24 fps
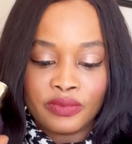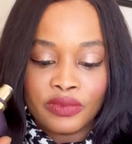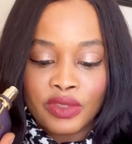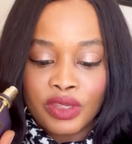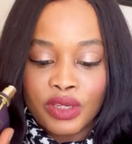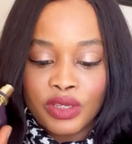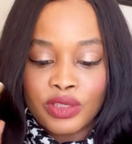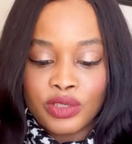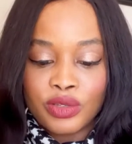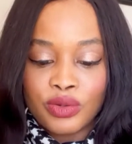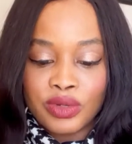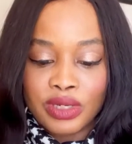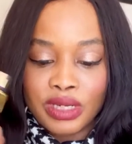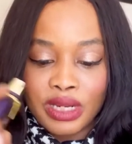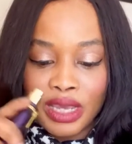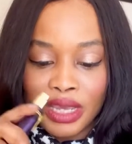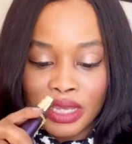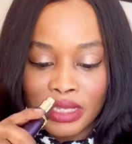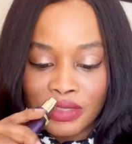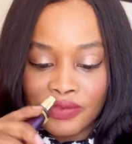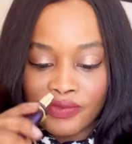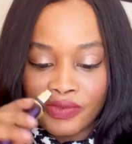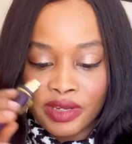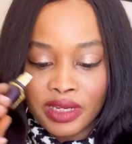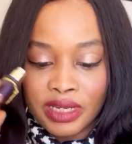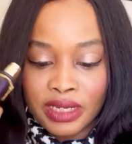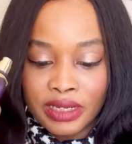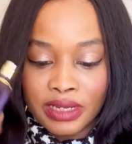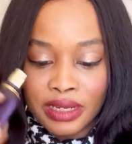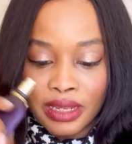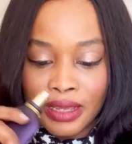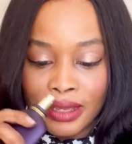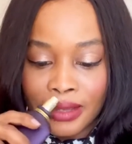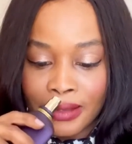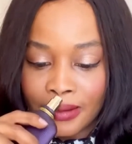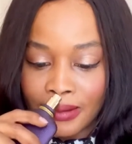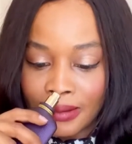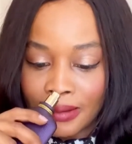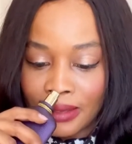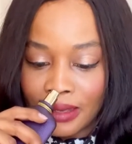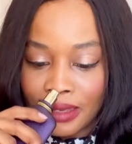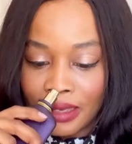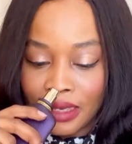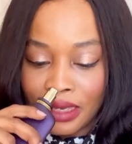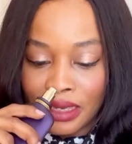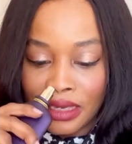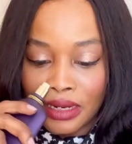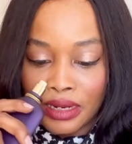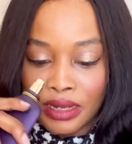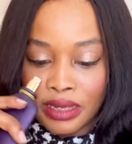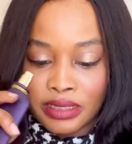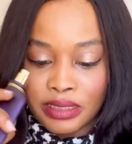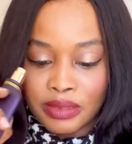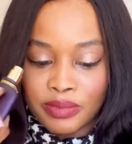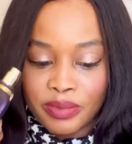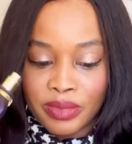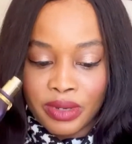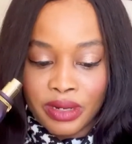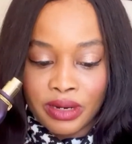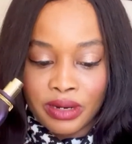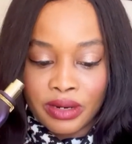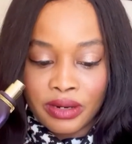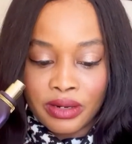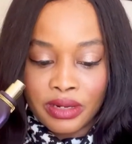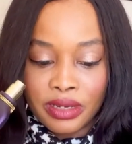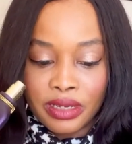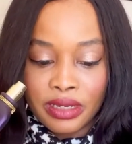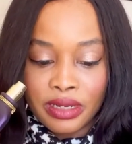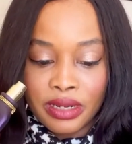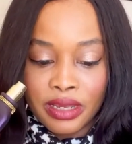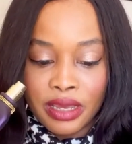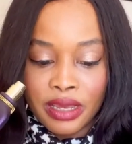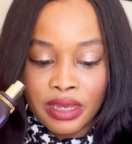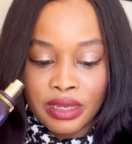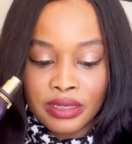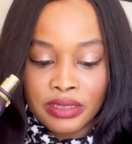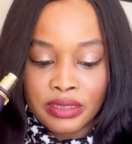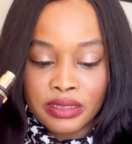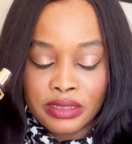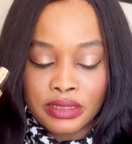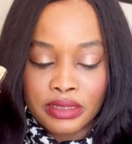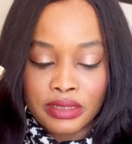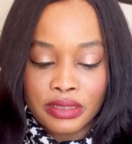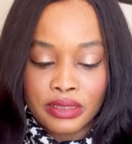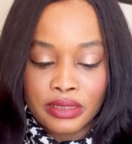So it has vanilla, it has myrrh, it has